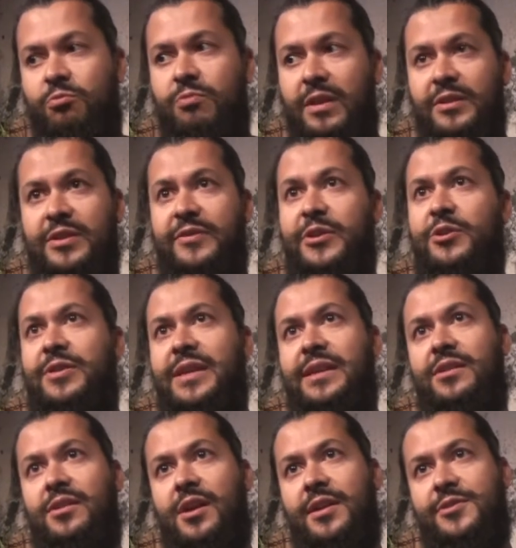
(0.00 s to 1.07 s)
relatively
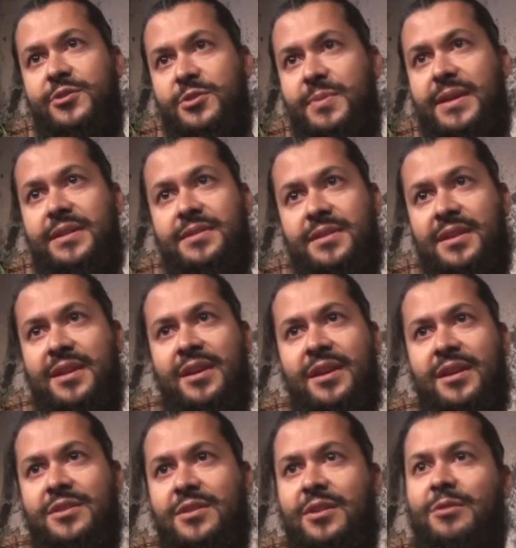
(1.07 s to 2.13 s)
unique in the console space.
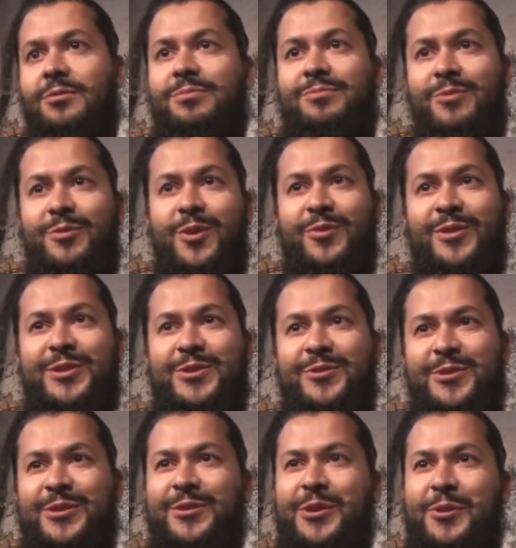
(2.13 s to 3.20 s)
So hopefully
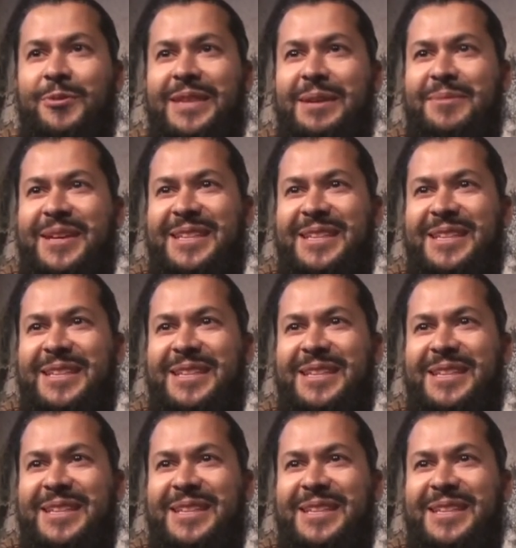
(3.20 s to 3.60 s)
soon you'll know what that